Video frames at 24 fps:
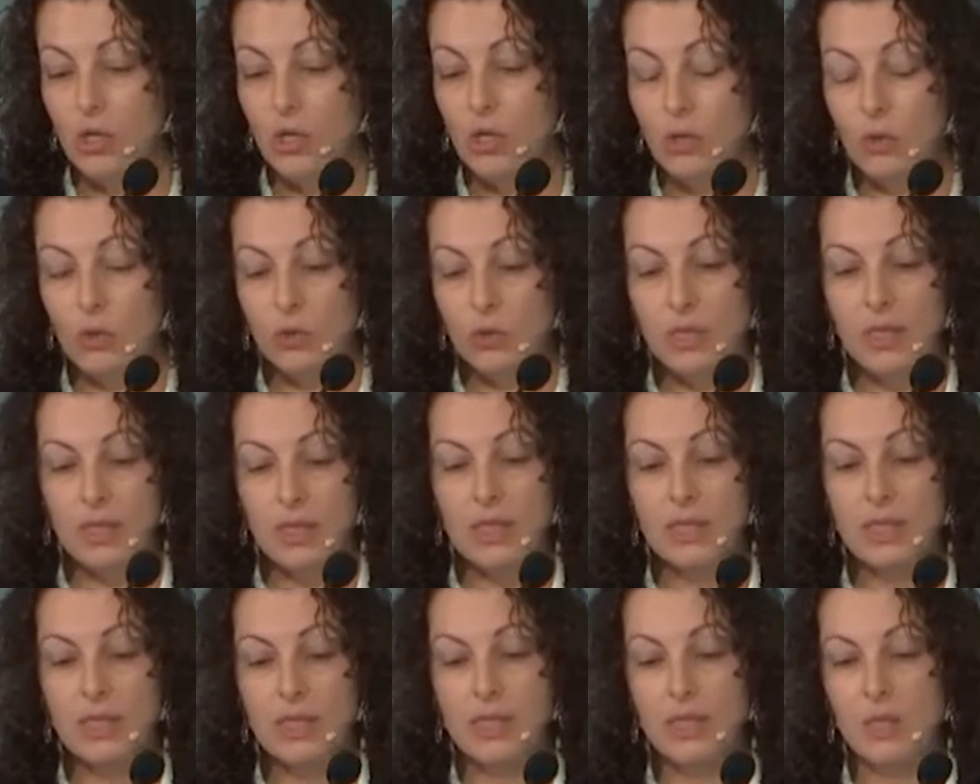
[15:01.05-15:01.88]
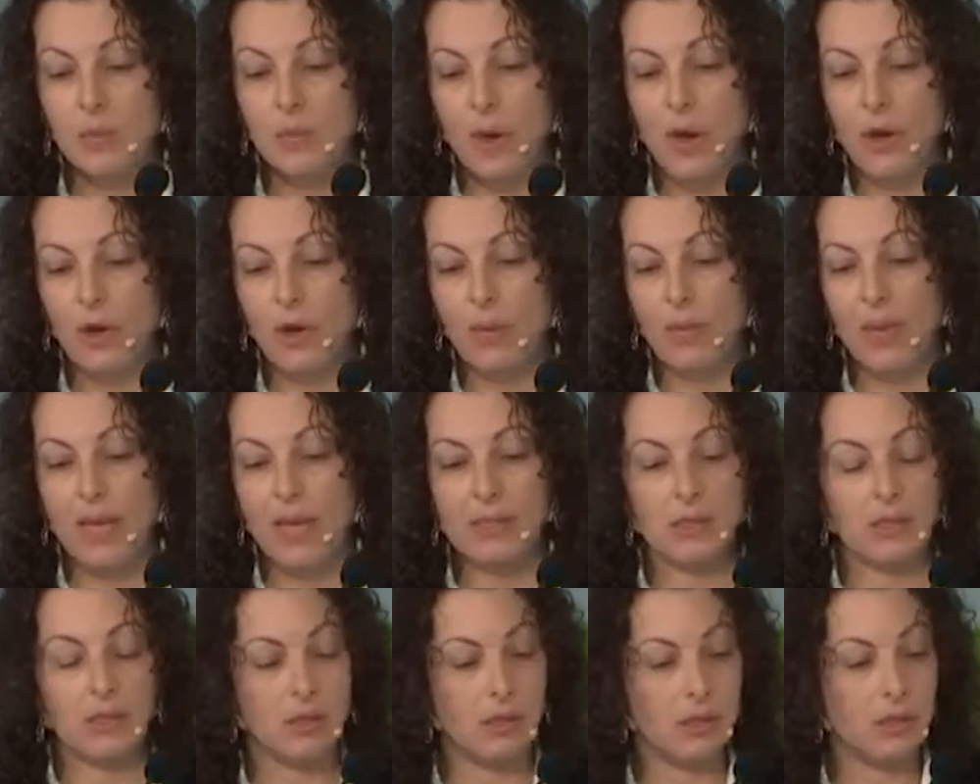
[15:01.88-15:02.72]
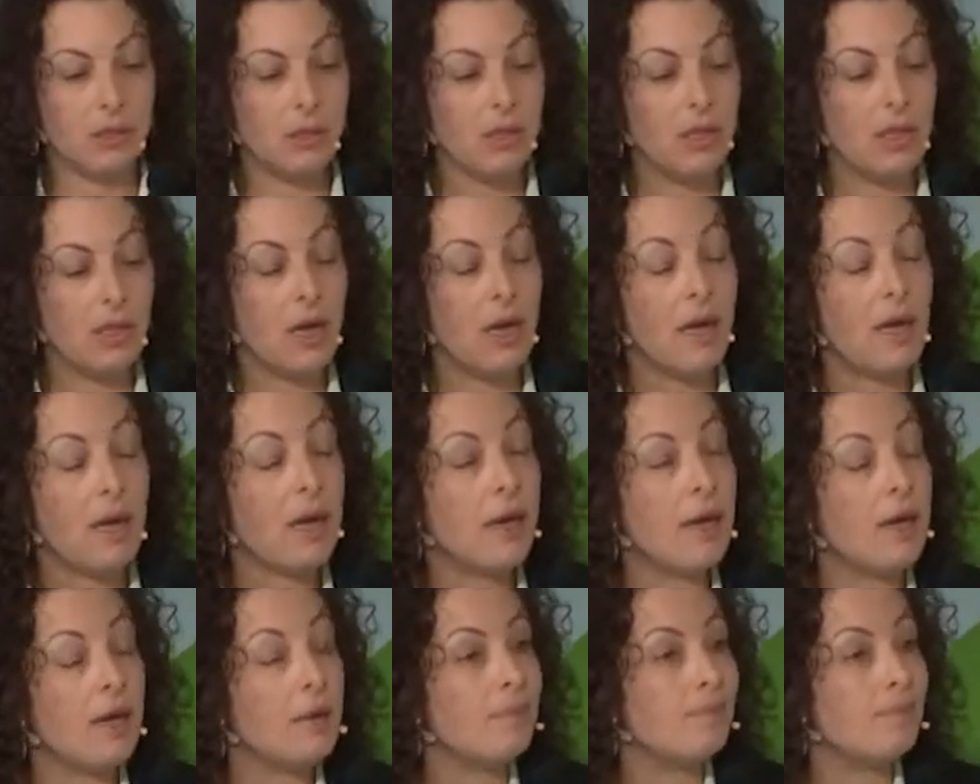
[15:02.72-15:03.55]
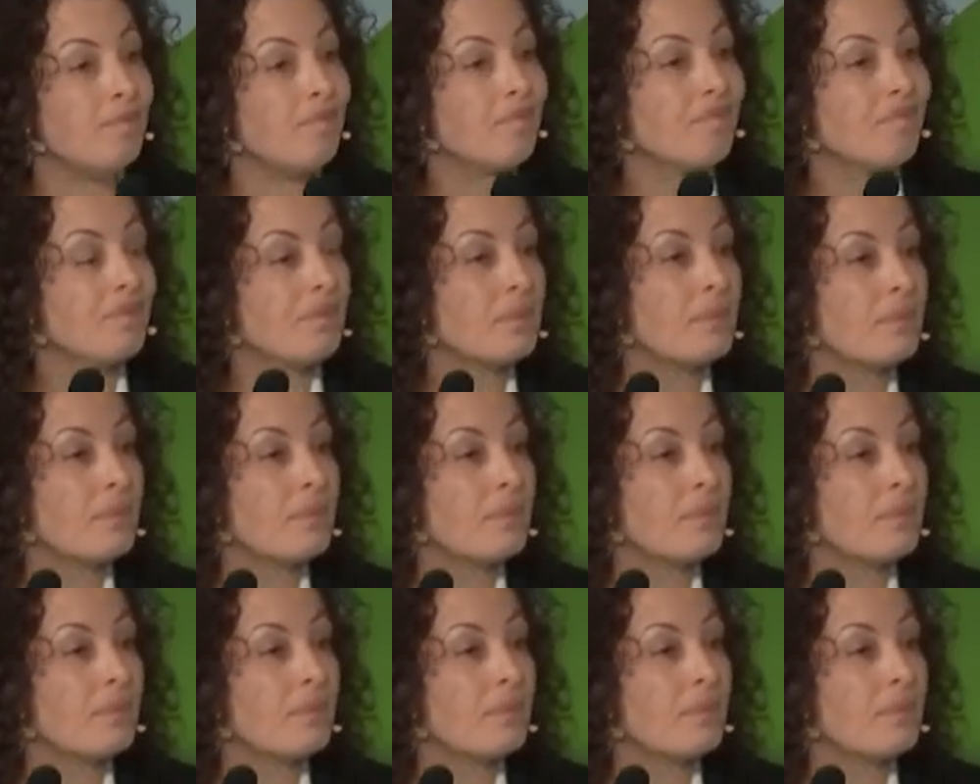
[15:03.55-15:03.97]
using this experimental um,